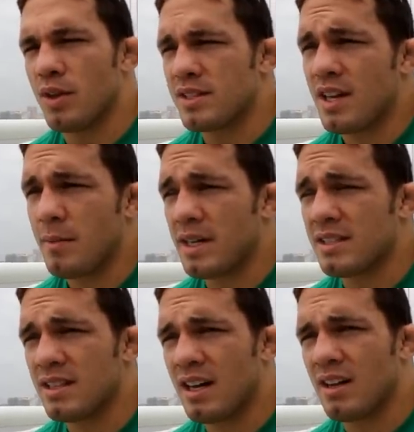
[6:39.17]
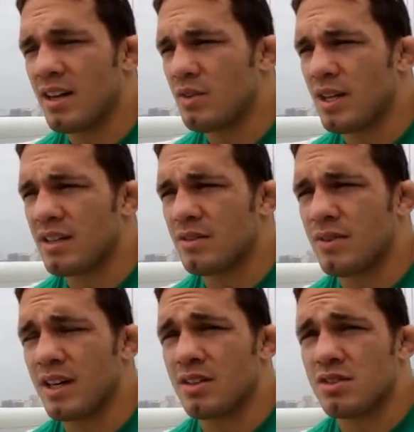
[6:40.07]
That's not my style. I don't like to
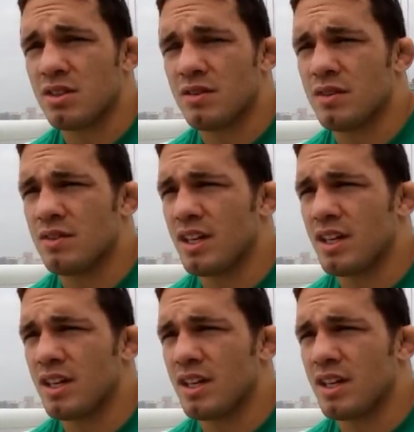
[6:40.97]
fight conservatively.